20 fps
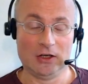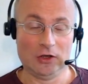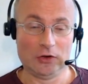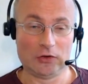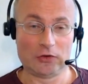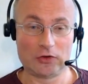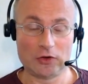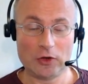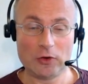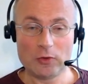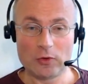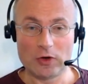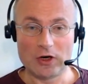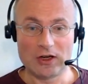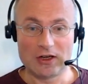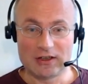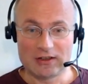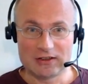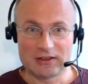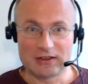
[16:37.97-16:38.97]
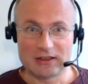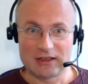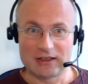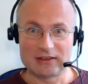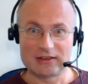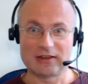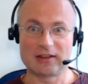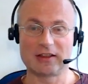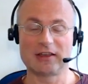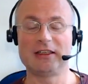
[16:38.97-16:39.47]
So
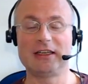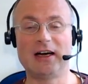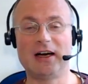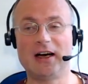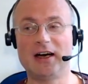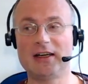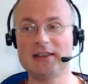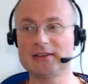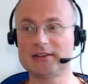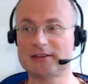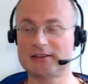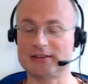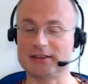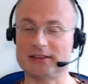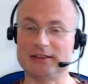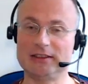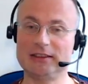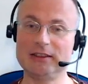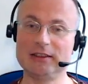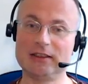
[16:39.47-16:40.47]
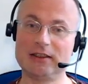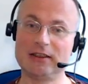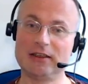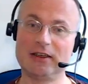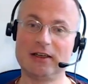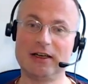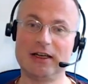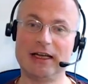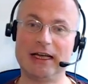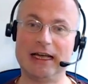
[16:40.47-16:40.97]
the Dehane study
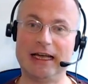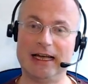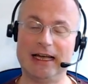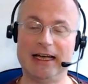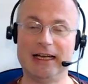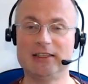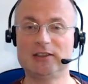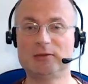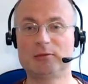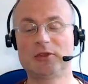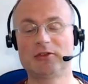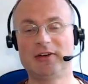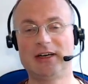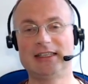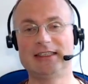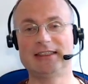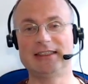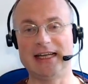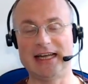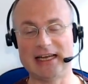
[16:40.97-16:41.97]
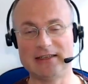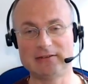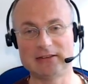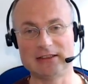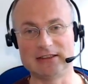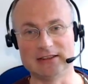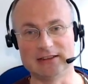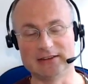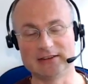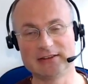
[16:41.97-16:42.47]
has provided
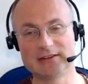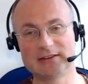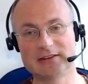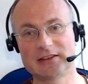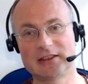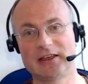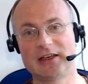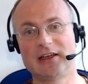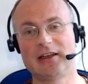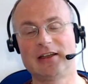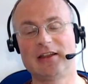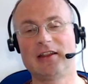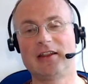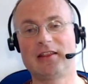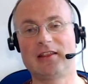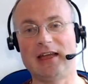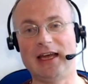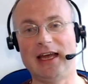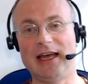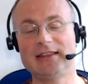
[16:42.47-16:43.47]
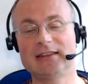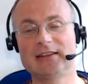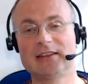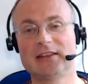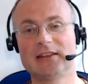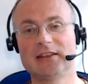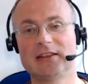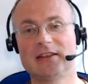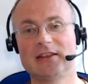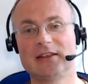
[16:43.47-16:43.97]
evidence that
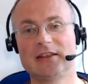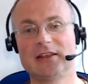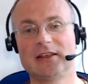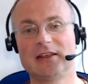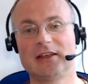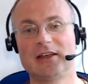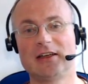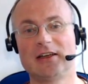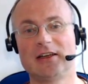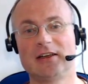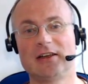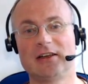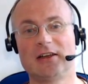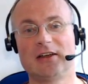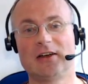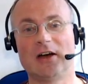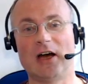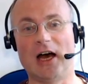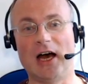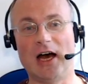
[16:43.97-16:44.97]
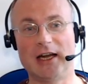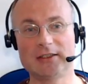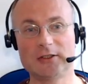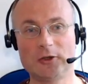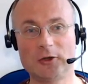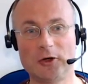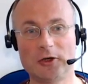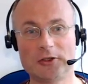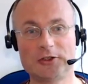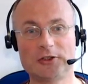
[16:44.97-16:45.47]

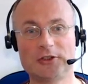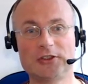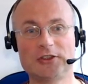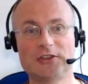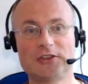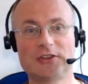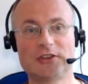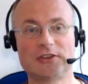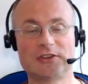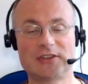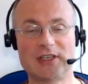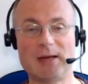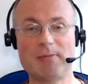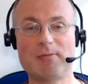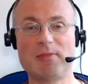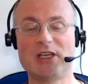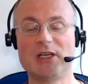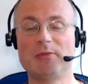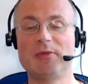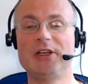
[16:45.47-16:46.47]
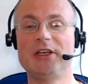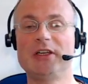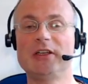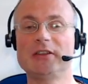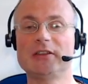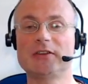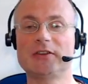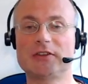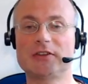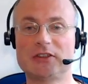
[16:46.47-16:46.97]
unconscious
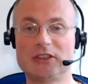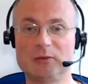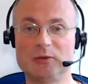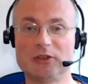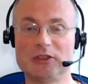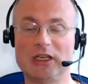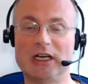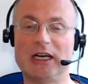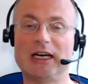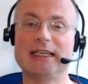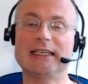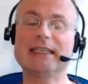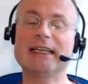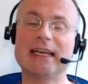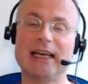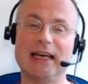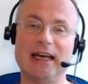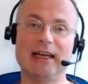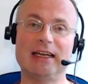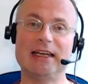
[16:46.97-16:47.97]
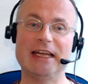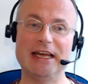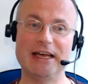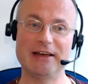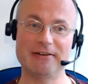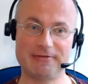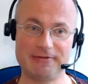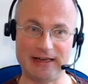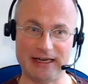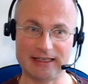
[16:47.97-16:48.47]
subliminal stimuli can
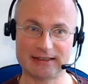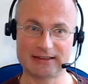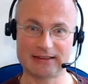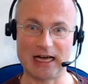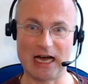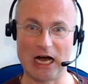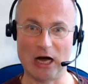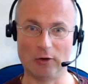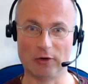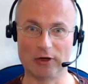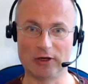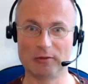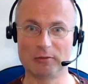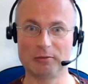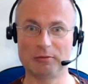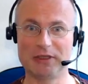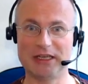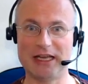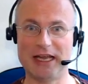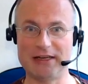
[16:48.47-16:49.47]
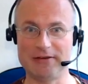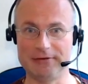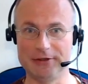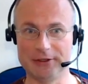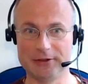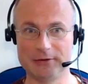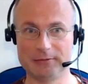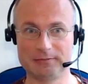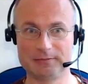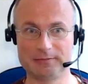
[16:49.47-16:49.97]
affect our behavior.